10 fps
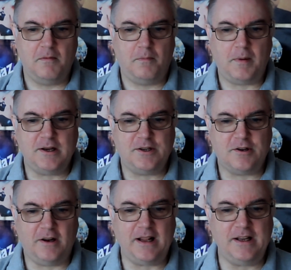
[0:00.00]
bass
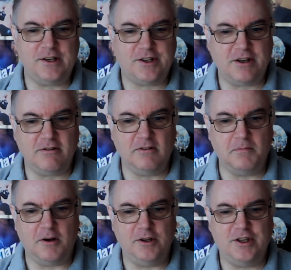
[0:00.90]
line, and it's sung
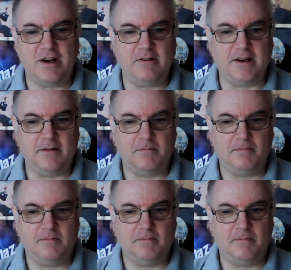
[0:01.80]
by Jerry.